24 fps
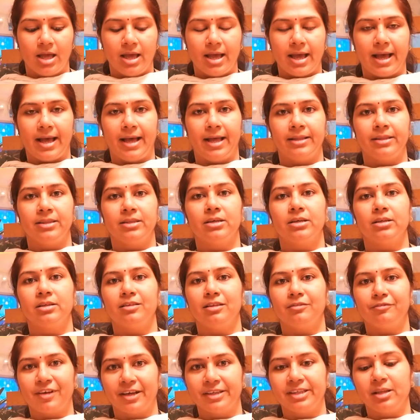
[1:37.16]
And the
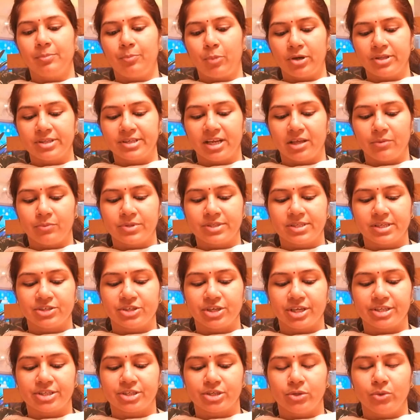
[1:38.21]
final point that I would
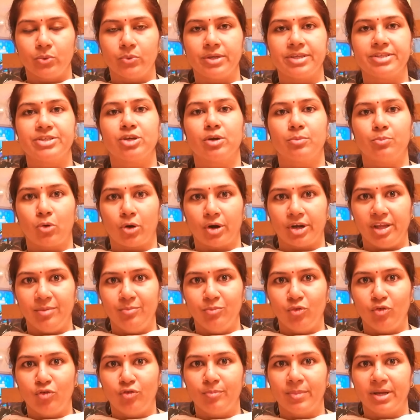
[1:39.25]
suggest to you is your body
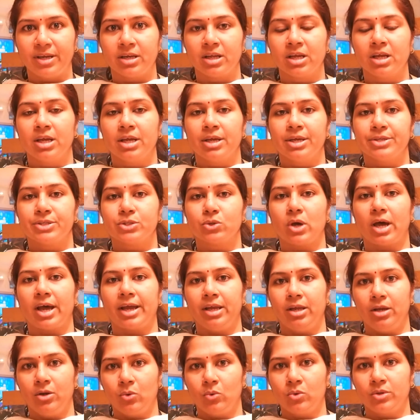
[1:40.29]
movement. So
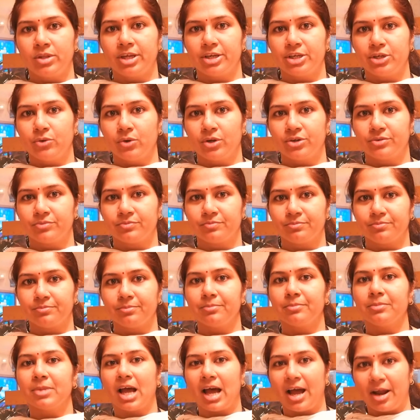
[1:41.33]
I know that you
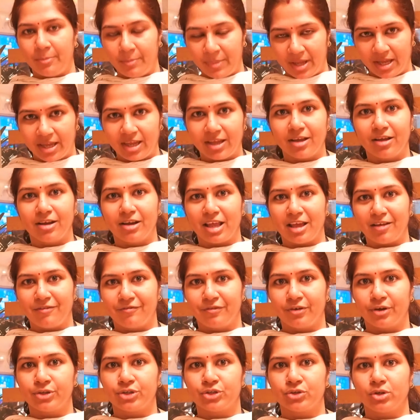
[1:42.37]
are making an
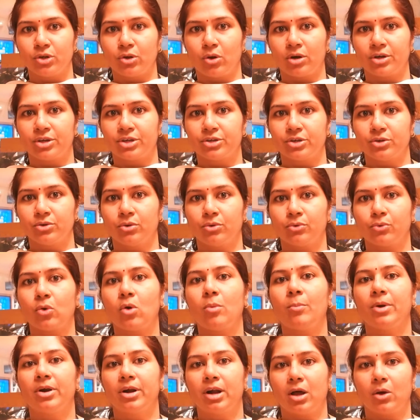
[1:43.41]
effort to not,
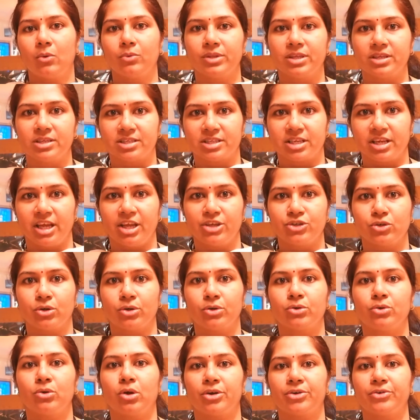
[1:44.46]
roam around the stage or
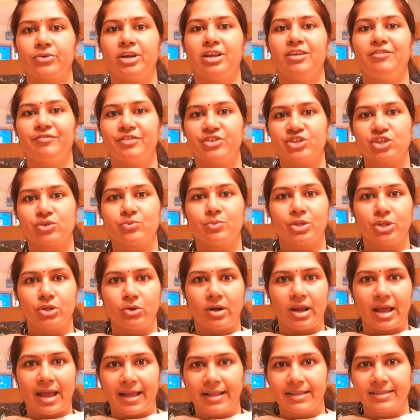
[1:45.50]
to not really fidget with your
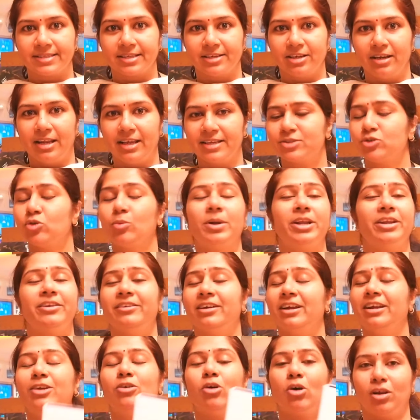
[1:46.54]
hands and your legs. Nobody
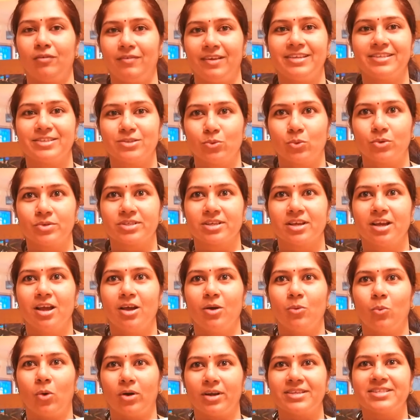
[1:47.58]
really always knows
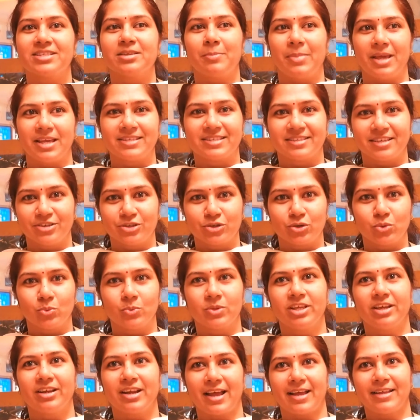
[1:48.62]
what is the best thing to do with
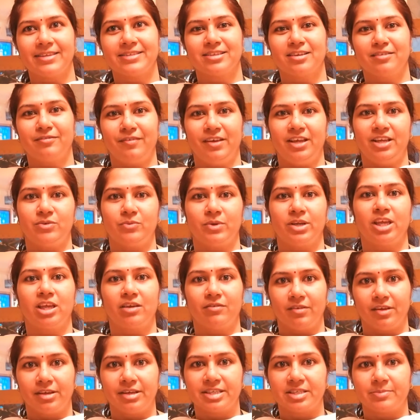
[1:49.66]
their hands and feet when
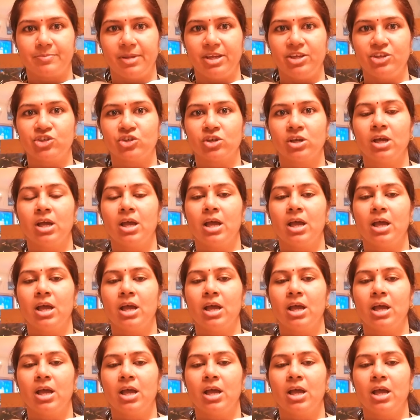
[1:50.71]
giving a speech.